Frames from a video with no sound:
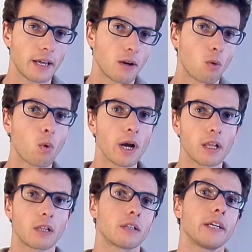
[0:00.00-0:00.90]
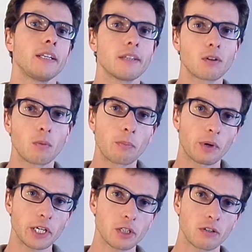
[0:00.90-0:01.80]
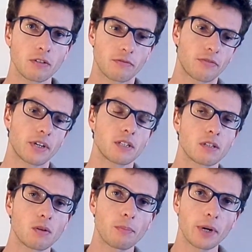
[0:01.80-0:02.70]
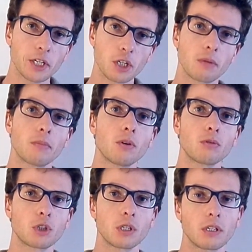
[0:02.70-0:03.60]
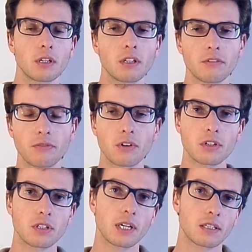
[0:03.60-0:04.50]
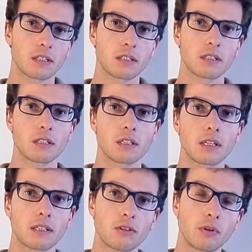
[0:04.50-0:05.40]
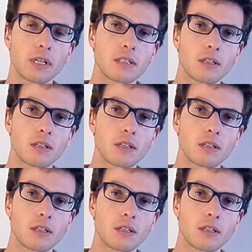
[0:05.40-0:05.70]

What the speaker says: While in the compression phase, the compression motion, the force that creates the